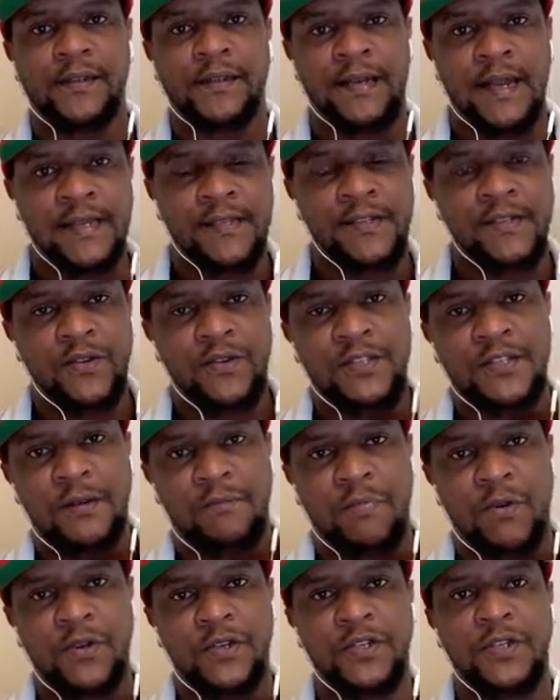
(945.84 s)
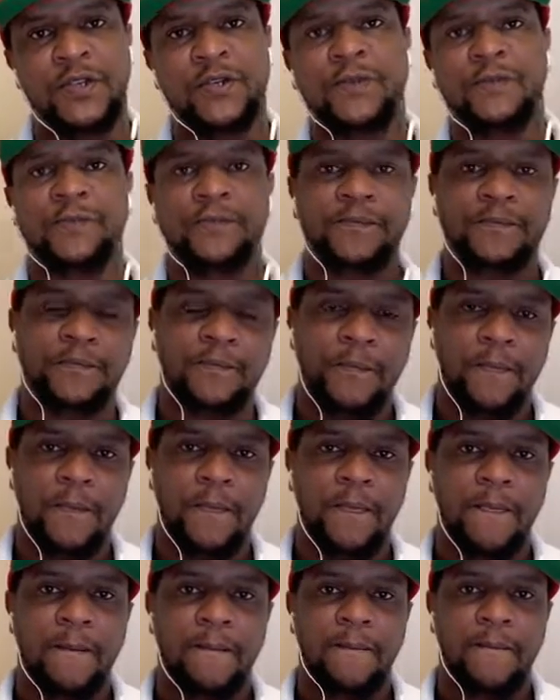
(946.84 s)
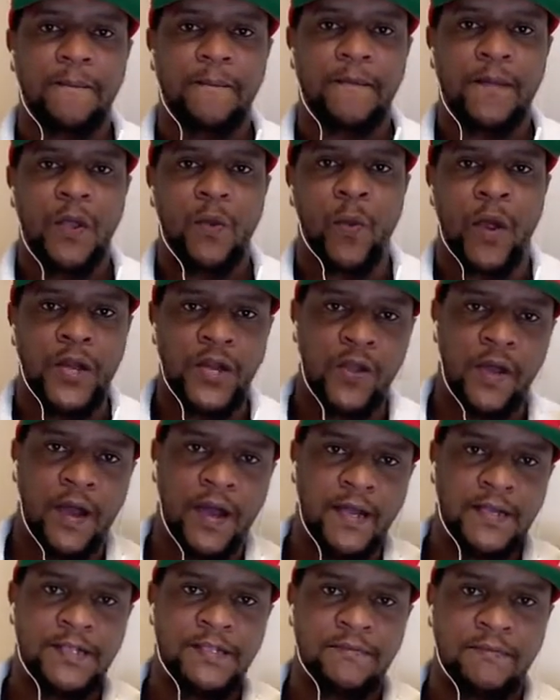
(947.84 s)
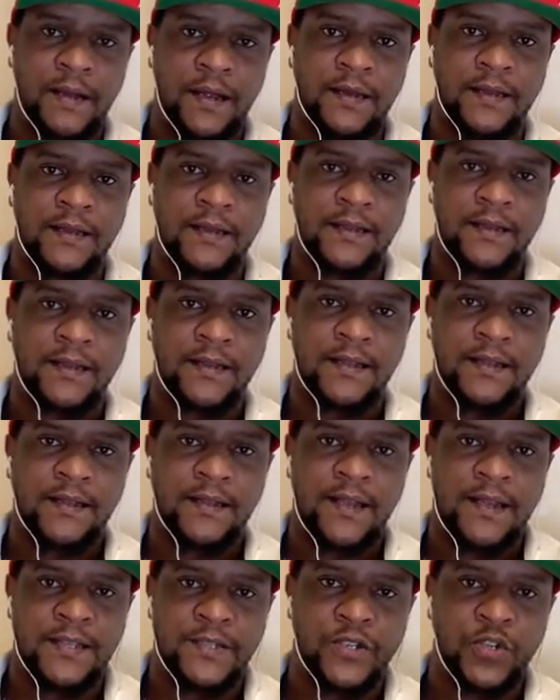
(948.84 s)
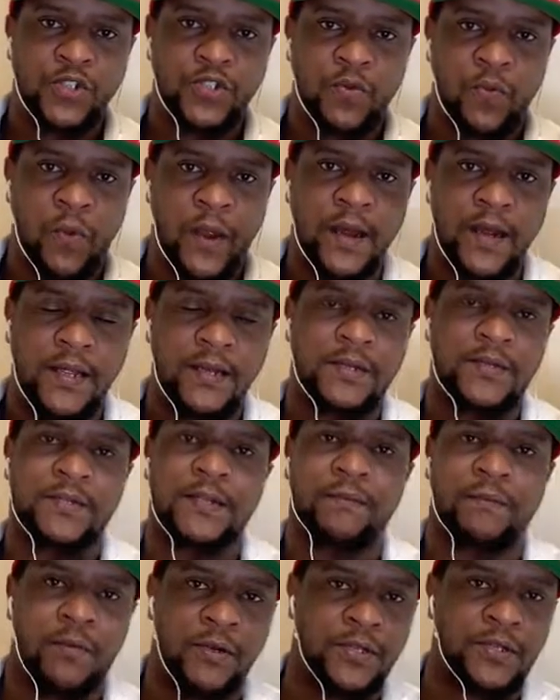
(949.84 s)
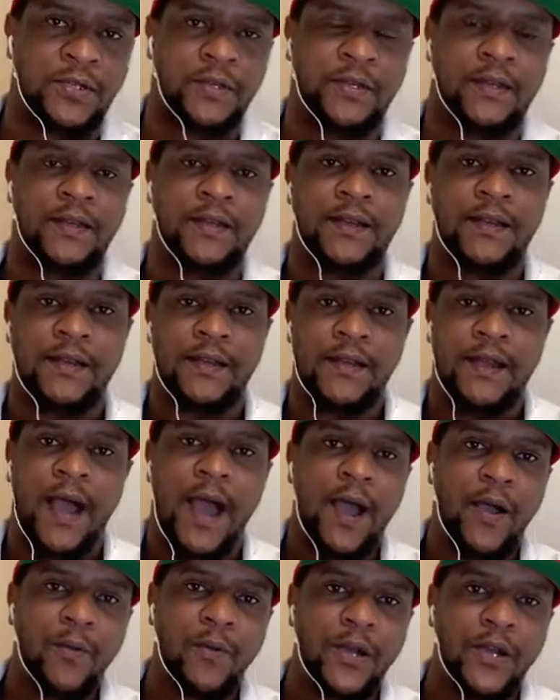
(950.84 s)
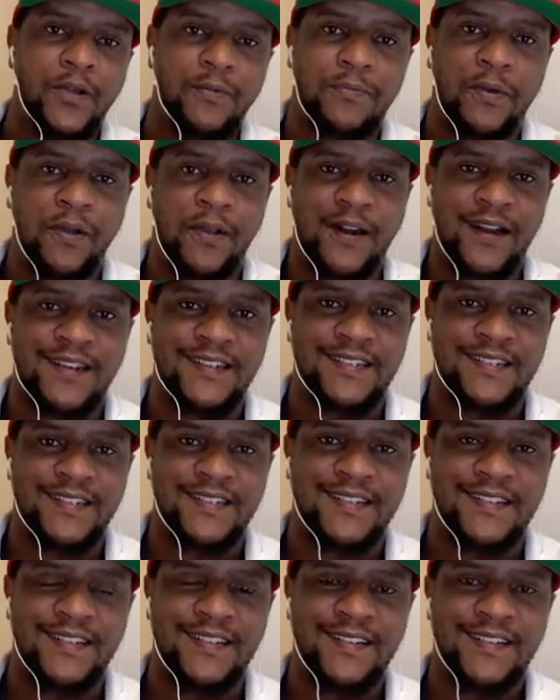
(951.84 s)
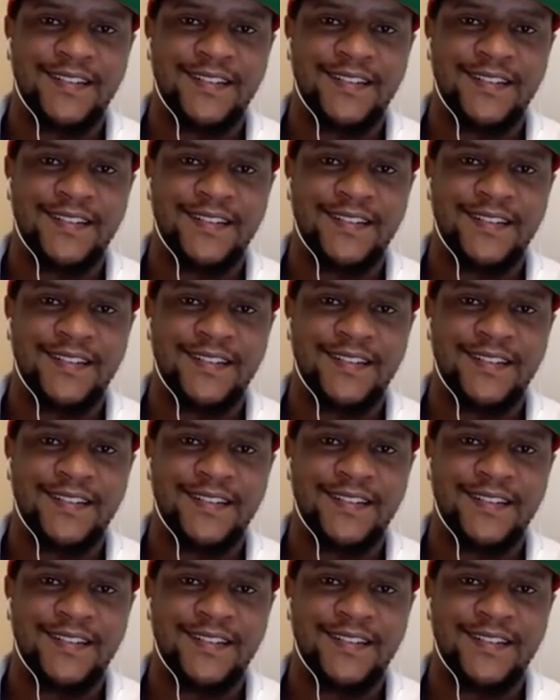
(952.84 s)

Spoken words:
does not support you? When your husband is not willing to support you, how will you progress?